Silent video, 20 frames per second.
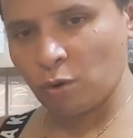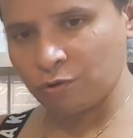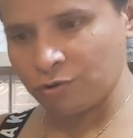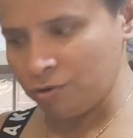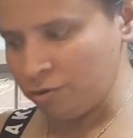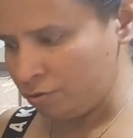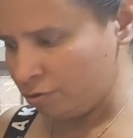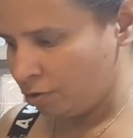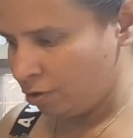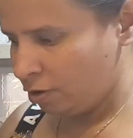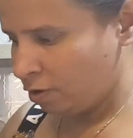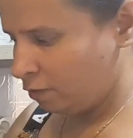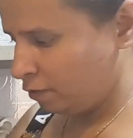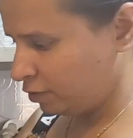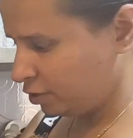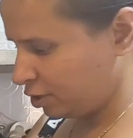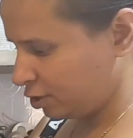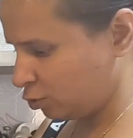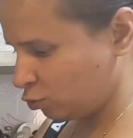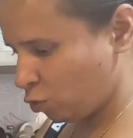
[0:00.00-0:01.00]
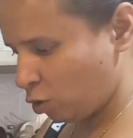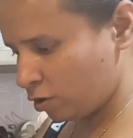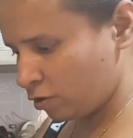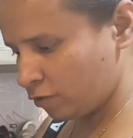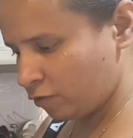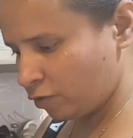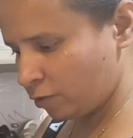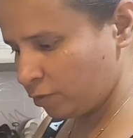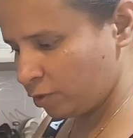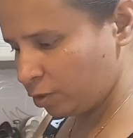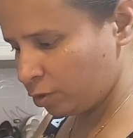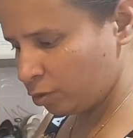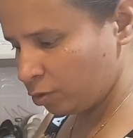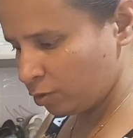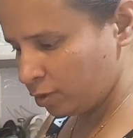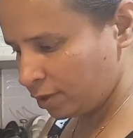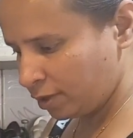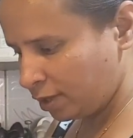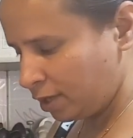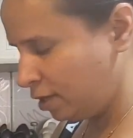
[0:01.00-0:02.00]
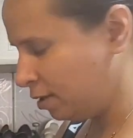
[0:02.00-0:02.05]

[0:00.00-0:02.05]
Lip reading: water, which is water from the coconut